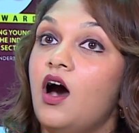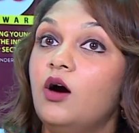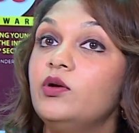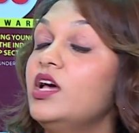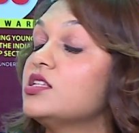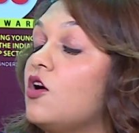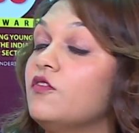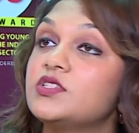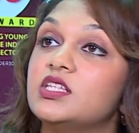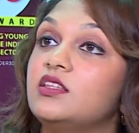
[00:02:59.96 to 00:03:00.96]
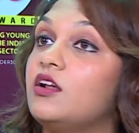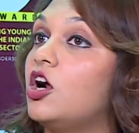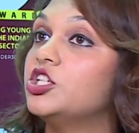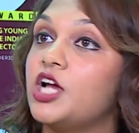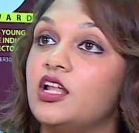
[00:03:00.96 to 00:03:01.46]
Oh yes, obviously there
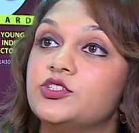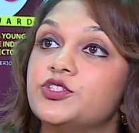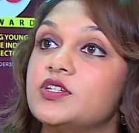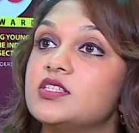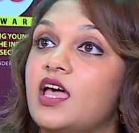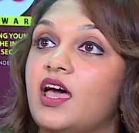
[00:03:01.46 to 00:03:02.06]
are challenges,